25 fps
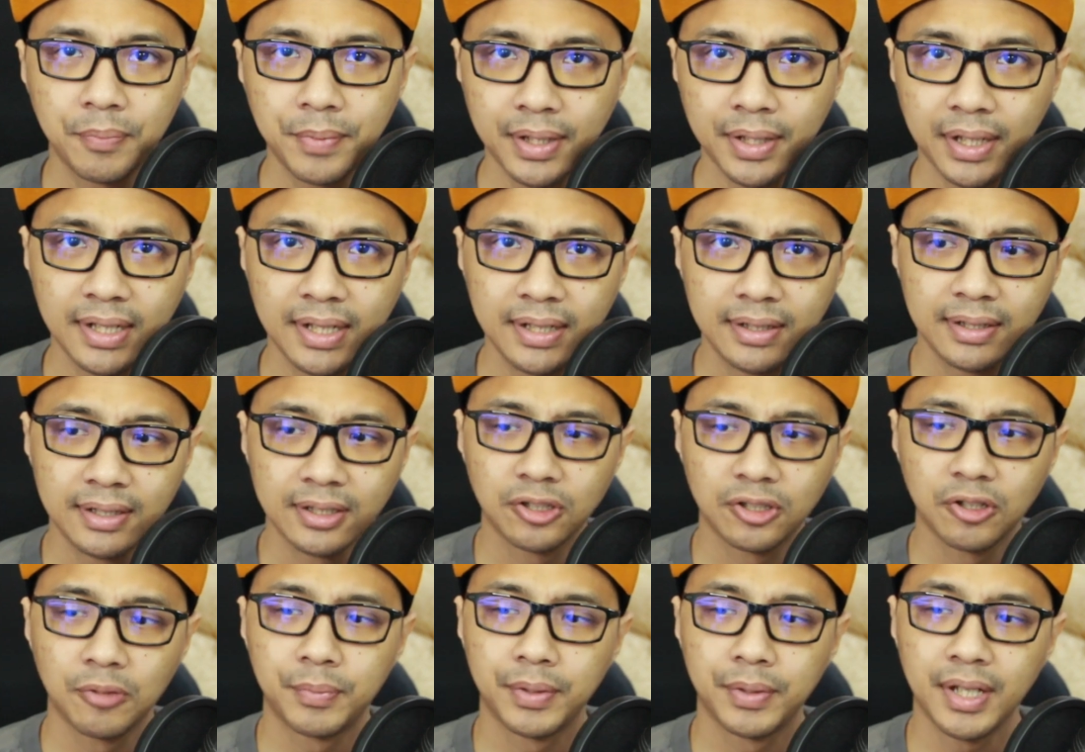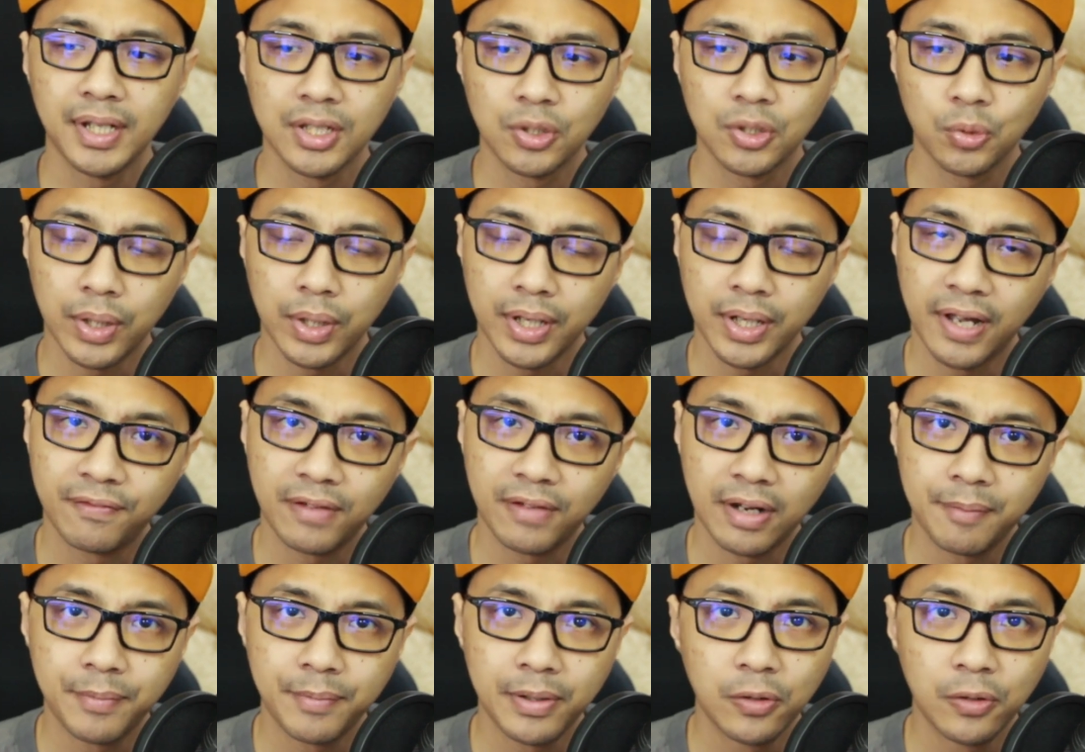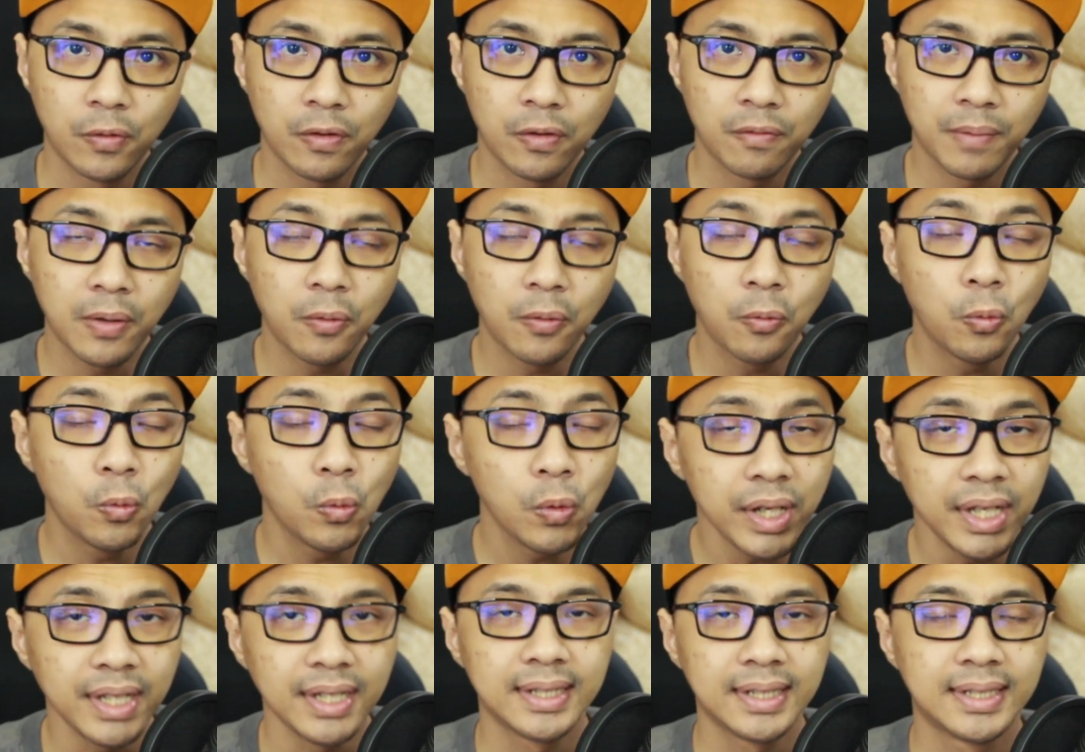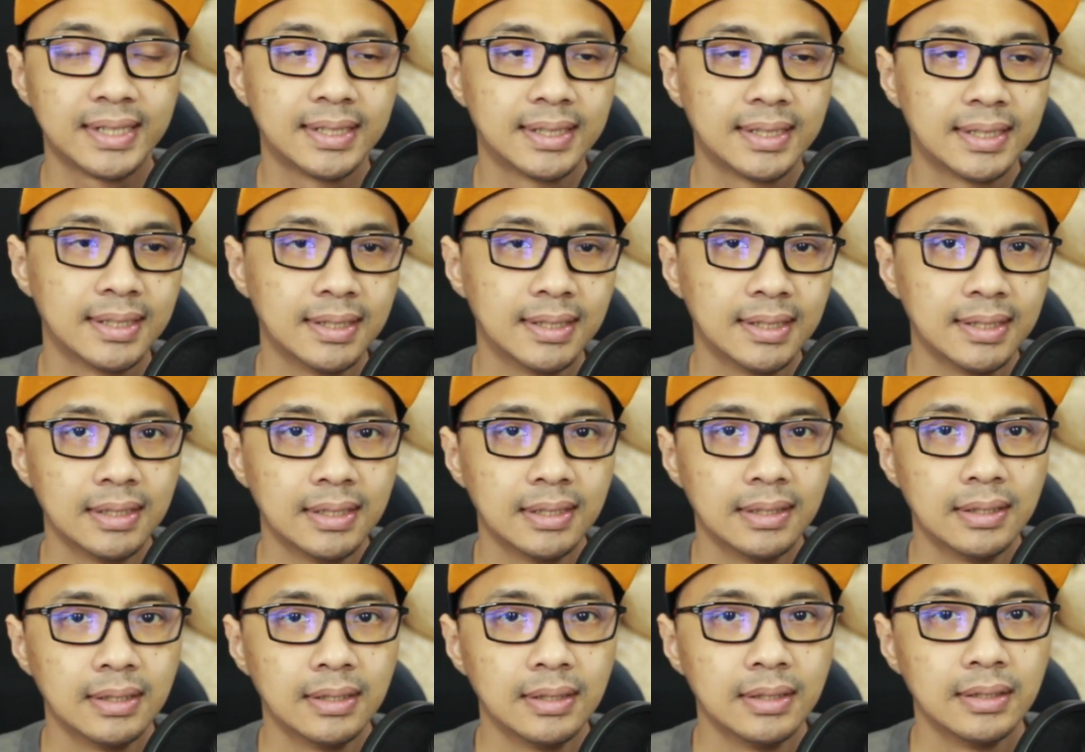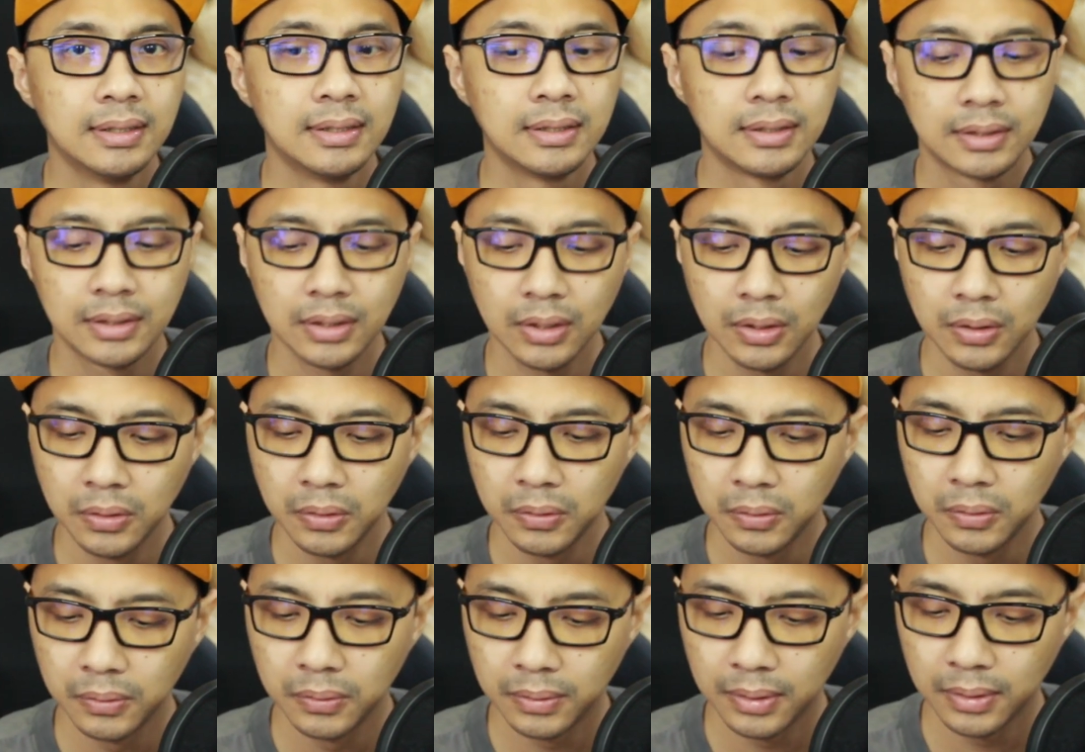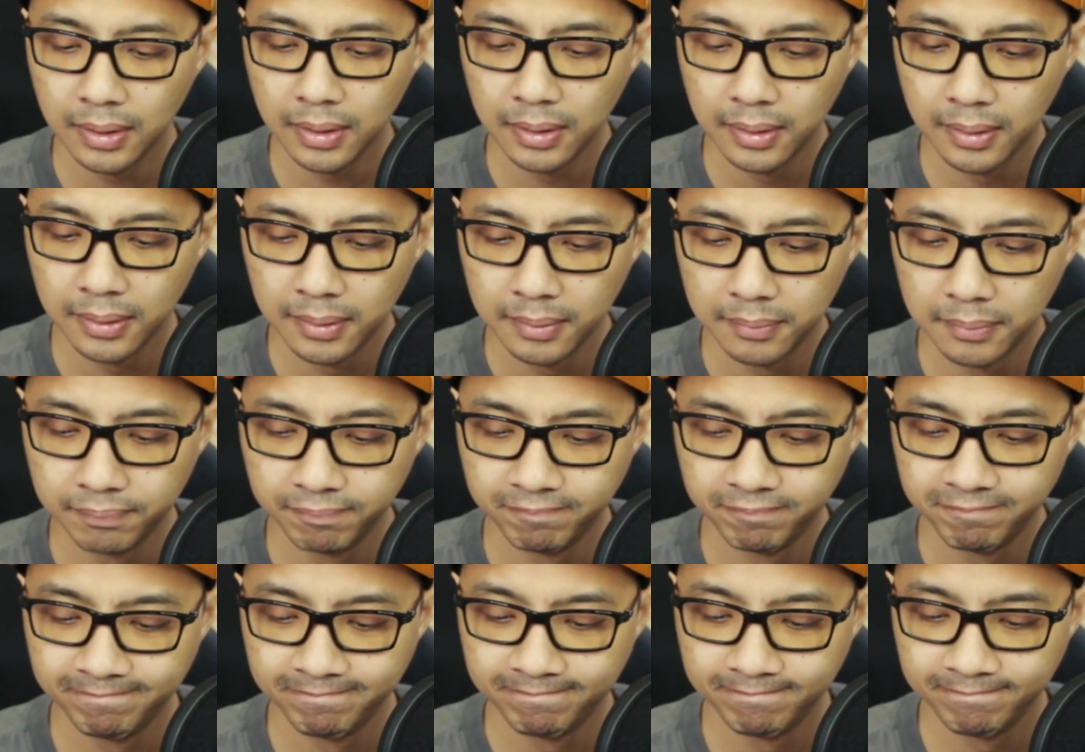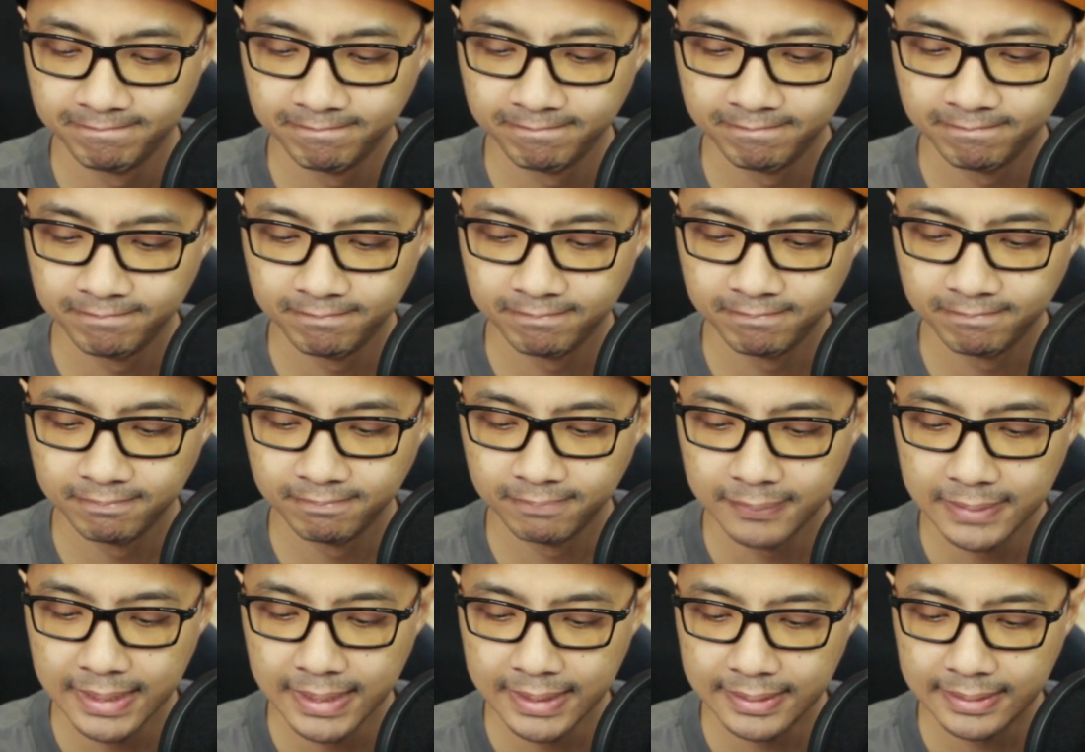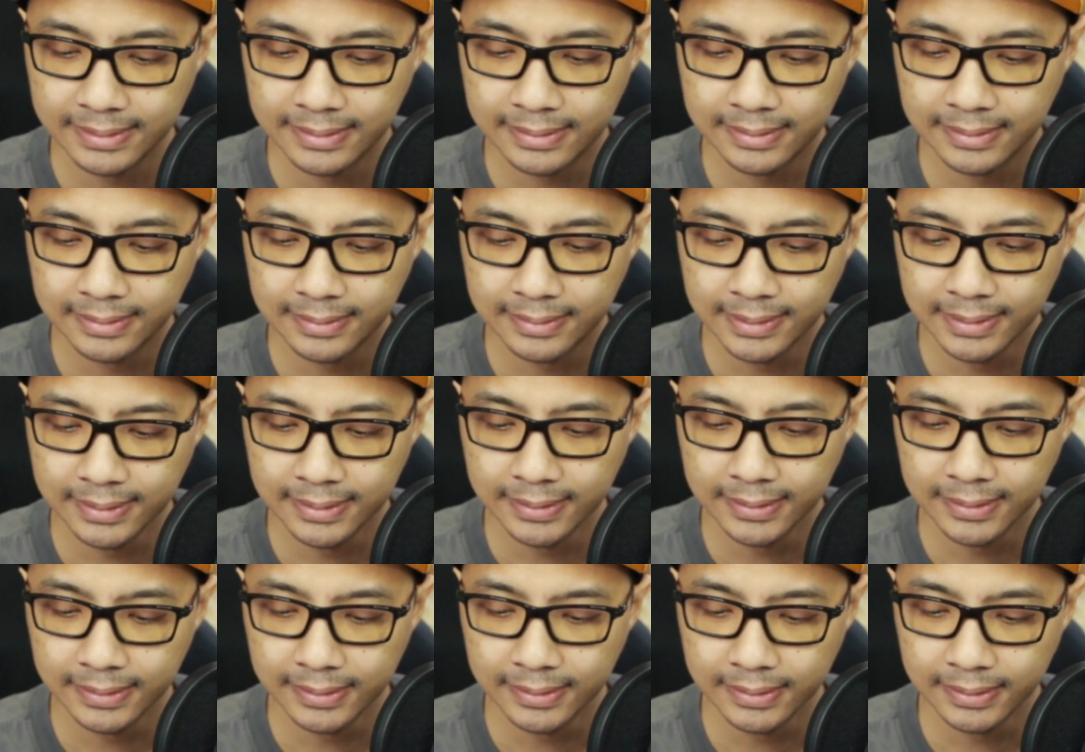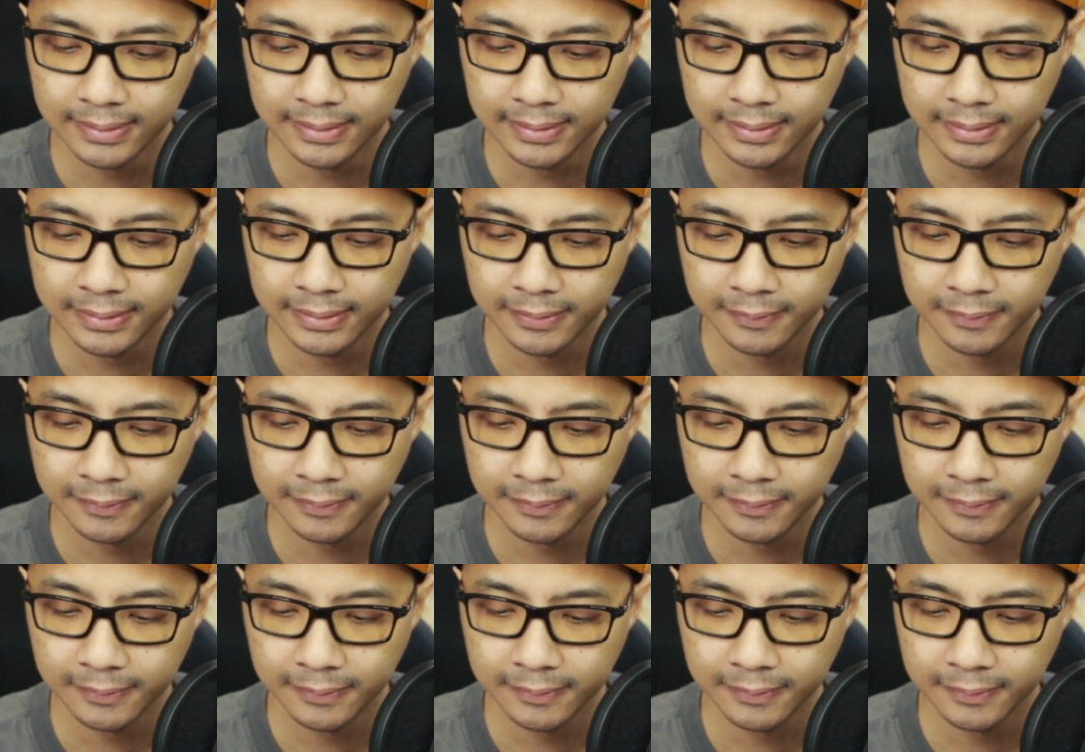And next topic is what have I been doing my week? So um, let's see.